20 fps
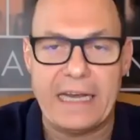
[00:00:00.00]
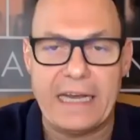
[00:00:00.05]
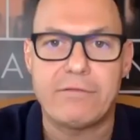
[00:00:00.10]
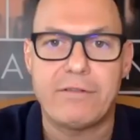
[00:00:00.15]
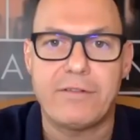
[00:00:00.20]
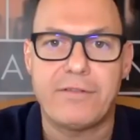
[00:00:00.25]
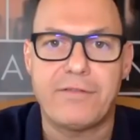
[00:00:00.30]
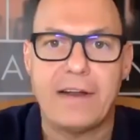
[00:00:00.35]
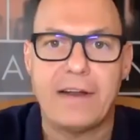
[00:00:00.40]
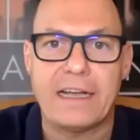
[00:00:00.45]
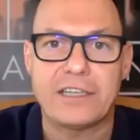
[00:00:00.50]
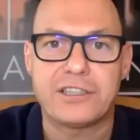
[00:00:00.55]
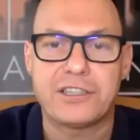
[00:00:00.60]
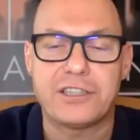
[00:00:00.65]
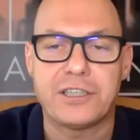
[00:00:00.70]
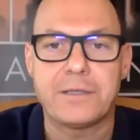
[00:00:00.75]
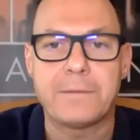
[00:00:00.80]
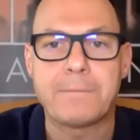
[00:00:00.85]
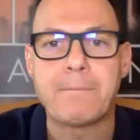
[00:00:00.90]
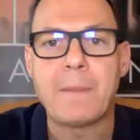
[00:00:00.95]

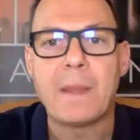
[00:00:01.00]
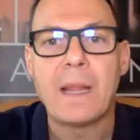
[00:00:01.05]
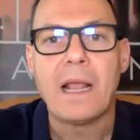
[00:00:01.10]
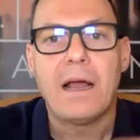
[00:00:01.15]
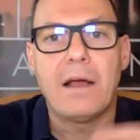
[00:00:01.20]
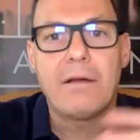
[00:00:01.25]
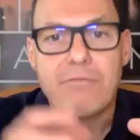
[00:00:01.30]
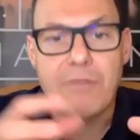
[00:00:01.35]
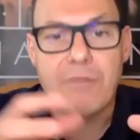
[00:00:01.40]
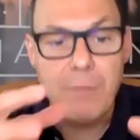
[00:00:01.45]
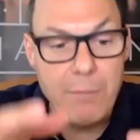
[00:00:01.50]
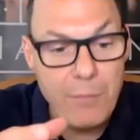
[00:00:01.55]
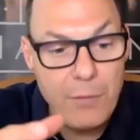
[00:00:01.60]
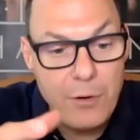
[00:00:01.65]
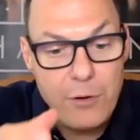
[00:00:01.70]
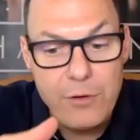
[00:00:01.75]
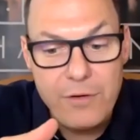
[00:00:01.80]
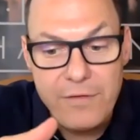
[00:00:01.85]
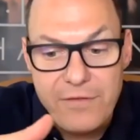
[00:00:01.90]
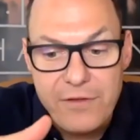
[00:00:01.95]
reflection,
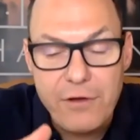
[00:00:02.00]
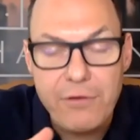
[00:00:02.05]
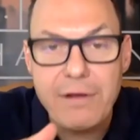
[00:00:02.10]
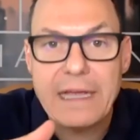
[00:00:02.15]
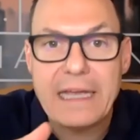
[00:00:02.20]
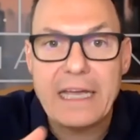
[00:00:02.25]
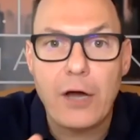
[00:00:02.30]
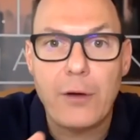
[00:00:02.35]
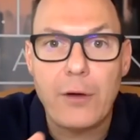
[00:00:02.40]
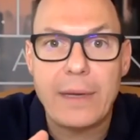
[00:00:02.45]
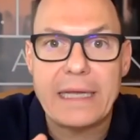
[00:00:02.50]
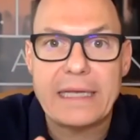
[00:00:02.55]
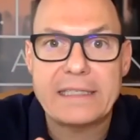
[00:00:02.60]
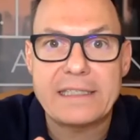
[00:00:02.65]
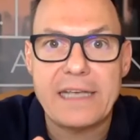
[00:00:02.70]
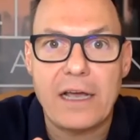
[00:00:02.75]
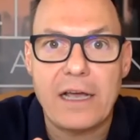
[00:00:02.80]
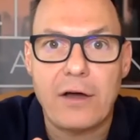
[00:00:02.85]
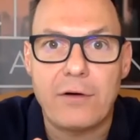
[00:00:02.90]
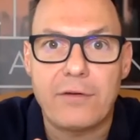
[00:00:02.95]
remove your egoic
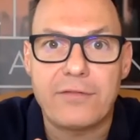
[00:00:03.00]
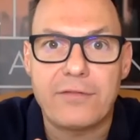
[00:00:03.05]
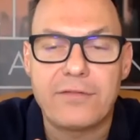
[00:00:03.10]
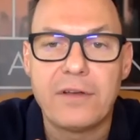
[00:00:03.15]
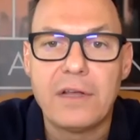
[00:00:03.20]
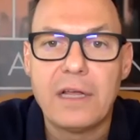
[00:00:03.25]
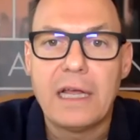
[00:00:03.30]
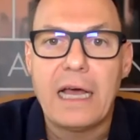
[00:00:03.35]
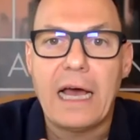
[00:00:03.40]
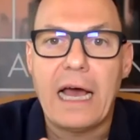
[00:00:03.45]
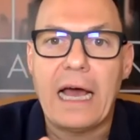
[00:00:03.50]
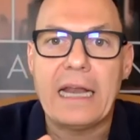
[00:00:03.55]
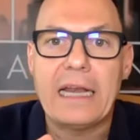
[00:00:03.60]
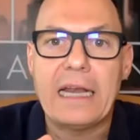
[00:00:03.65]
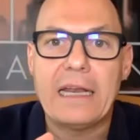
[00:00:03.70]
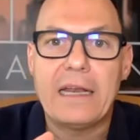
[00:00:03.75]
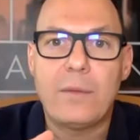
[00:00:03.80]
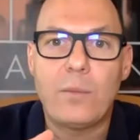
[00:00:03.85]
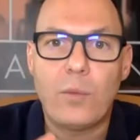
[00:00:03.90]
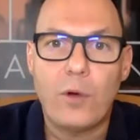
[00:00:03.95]
self,
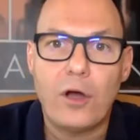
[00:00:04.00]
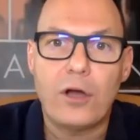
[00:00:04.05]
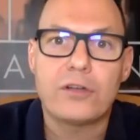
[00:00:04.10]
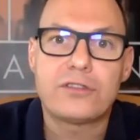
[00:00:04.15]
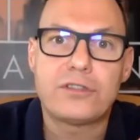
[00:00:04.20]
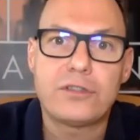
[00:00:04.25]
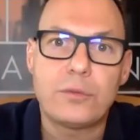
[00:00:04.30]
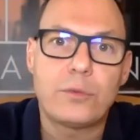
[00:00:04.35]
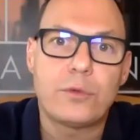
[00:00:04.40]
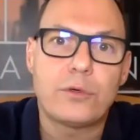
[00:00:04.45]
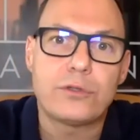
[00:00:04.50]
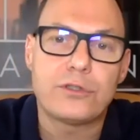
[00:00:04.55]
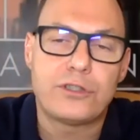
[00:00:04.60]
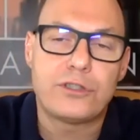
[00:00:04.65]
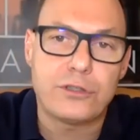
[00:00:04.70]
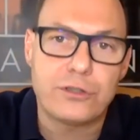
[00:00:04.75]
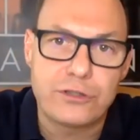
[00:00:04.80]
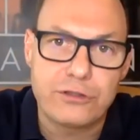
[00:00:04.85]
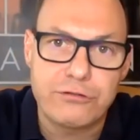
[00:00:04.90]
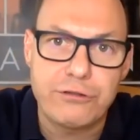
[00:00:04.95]
and work towards
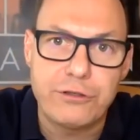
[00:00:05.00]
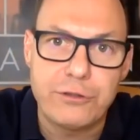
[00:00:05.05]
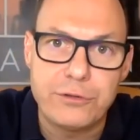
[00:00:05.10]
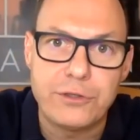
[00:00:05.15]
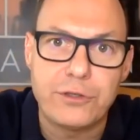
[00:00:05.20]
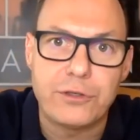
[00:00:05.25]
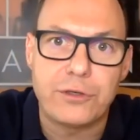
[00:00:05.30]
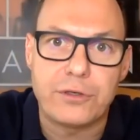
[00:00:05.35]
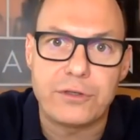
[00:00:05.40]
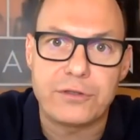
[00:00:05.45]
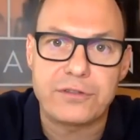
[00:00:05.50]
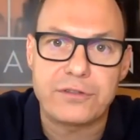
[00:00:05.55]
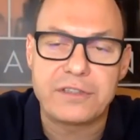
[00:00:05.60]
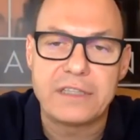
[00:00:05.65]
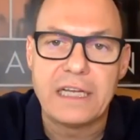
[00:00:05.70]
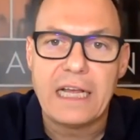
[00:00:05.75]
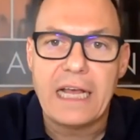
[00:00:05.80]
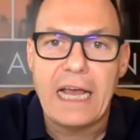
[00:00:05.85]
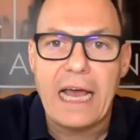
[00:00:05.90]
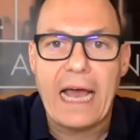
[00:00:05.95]
your true north.
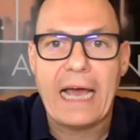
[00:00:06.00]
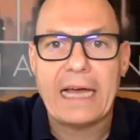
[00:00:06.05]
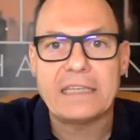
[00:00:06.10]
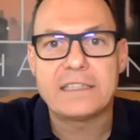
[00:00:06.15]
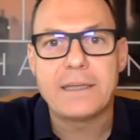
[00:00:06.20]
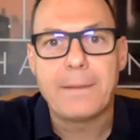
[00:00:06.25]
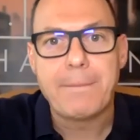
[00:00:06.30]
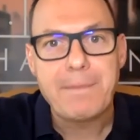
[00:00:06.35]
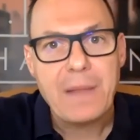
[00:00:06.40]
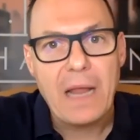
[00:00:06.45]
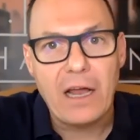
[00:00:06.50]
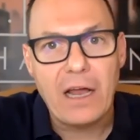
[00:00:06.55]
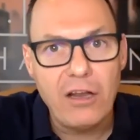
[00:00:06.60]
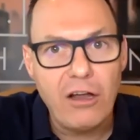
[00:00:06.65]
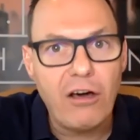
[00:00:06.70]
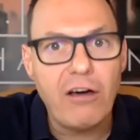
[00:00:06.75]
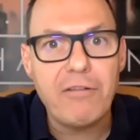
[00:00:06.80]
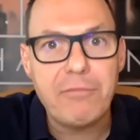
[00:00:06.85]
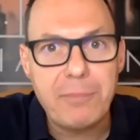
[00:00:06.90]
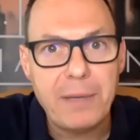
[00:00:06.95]
And a
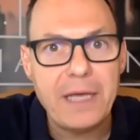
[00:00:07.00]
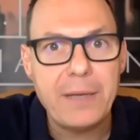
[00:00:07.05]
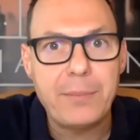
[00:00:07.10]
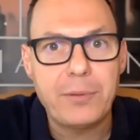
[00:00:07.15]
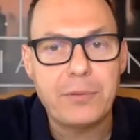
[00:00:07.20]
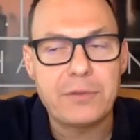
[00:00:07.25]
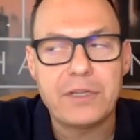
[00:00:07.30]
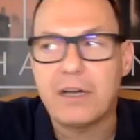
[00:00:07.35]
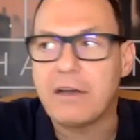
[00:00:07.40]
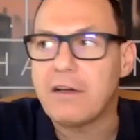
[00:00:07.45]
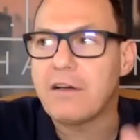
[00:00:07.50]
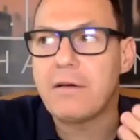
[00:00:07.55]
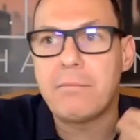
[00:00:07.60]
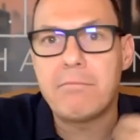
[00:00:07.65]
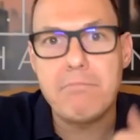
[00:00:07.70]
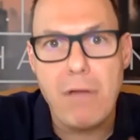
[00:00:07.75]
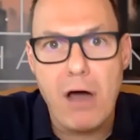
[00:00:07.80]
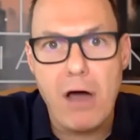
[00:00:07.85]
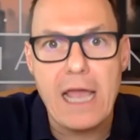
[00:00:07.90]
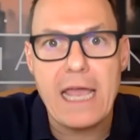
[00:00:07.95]
lot of people that are
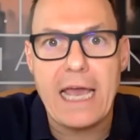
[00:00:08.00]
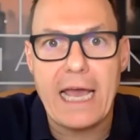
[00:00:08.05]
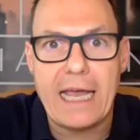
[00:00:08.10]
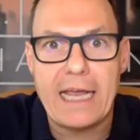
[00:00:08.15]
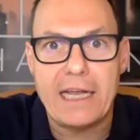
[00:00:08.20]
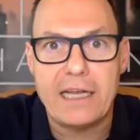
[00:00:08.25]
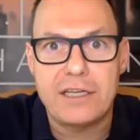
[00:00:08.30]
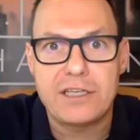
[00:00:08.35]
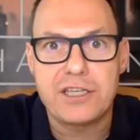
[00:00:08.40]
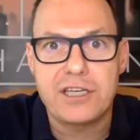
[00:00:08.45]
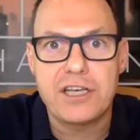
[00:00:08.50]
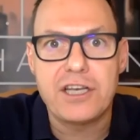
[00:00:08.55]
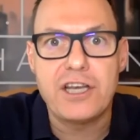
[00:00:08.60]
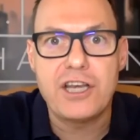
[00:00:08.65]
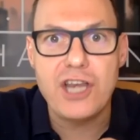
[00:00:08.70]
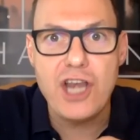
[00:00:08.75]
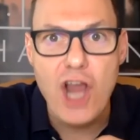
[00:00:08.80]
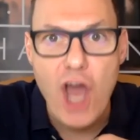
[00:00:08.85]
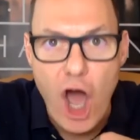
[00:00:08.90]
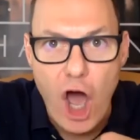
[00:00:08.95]
my age
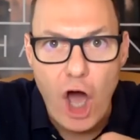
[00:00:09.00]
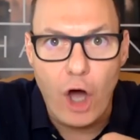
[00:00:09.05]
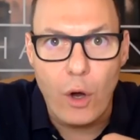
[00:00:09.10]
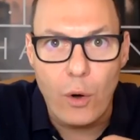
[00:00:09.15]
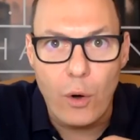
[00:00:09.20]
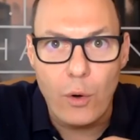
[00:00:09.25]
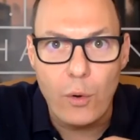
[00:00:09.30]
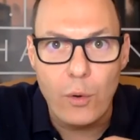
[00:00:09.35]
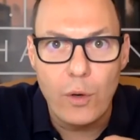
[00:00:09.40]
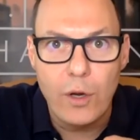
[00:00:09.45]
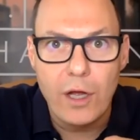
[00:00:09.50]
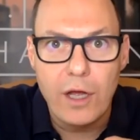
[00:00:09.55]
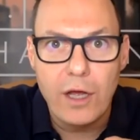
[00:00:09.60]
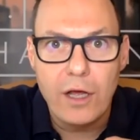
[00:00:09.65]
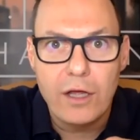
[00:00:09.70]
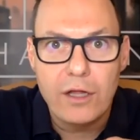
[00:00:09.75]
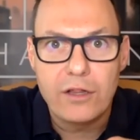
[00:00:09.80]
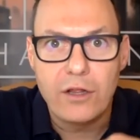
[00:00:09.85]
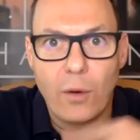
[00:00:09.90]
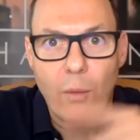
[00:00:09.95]
know
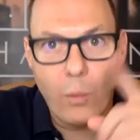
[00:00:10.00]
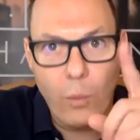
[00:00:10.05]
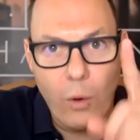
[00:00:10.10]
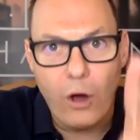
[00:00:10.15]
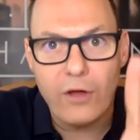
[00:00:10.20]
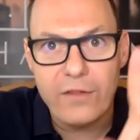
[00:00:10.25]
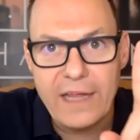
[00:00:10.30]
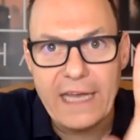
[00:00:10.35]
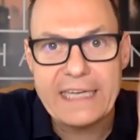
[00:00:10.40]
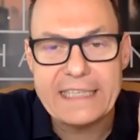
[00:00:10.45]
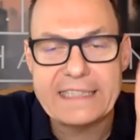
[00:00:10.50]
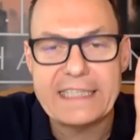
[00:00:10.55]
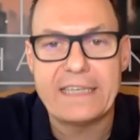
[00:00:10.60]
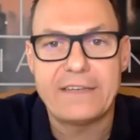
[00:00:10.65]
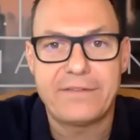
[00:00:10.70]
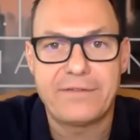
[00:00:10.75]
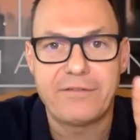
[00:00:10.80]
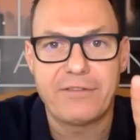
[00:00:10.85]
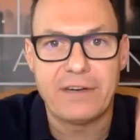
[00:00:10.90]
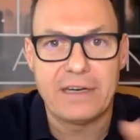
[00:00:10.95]
that what they
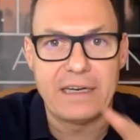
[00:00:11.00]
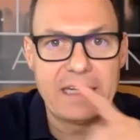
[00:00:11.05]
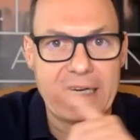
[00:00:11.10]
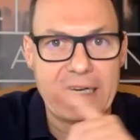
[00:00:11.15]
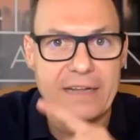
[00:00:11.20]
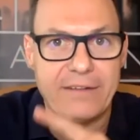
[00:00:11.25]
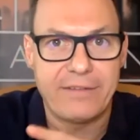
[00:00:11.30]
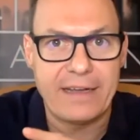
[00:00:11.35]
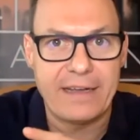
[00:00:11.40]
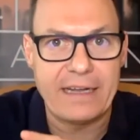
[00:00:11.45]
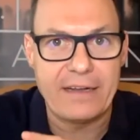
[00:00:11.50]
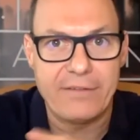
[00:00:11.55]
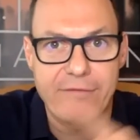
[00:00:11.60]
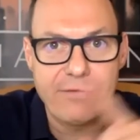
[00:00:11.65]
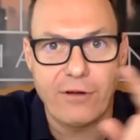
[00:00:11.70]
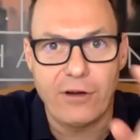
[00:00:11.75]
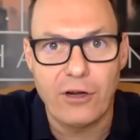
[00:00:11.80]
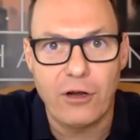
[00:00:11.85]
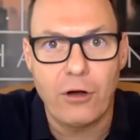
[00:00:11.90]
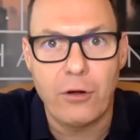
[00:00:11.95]
did for a living for
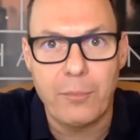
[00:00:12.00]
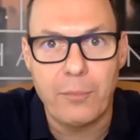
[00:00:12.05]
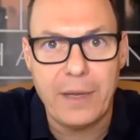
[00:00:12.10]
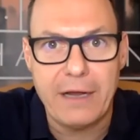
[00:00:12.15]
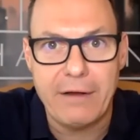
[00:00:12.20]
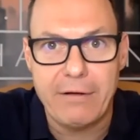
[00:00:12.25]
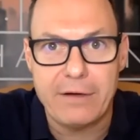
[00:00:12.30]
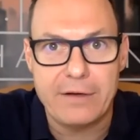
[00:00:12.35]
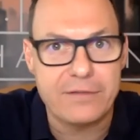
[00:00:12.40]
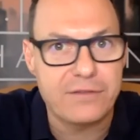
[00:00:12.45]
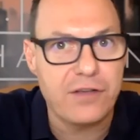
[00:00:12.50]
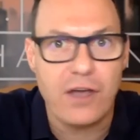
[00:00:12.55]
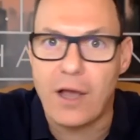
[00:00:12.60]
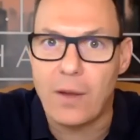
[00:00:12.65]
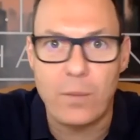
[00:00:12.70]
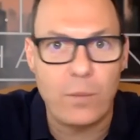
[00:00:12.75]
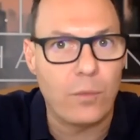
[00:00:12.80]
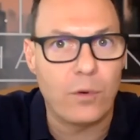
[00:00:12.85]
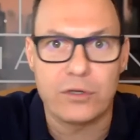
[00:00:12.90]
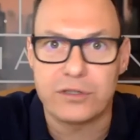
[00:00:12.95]
a long period of
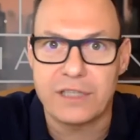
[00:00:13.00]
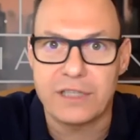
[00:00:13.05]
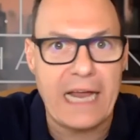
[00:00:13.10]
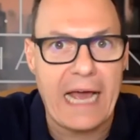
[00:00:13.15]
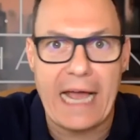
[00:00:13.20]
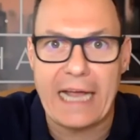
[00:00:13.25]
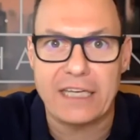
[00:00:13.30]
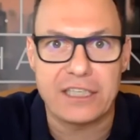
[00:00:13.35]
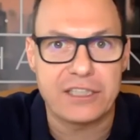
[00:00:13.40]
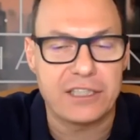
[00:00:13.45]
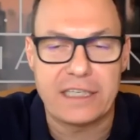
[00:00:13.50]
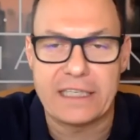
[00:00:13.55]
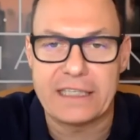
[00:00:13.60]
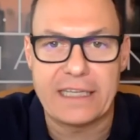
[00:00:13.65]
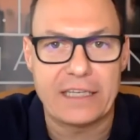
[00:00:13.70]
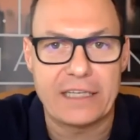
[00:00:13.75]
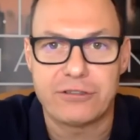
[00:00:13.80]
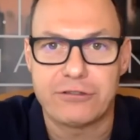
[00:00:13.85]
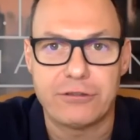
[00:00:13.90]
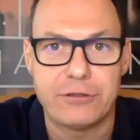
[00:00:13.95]
time wasn't actually
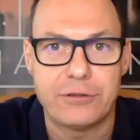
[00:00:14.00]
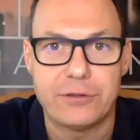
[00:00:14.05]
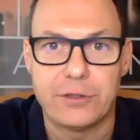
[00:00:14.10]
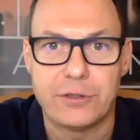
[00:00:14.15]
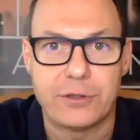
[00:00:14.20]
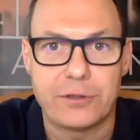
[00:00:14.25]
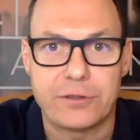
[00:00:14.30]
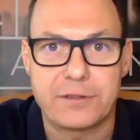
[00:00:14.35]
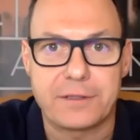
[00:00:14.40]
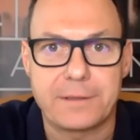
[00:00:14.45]
their true north.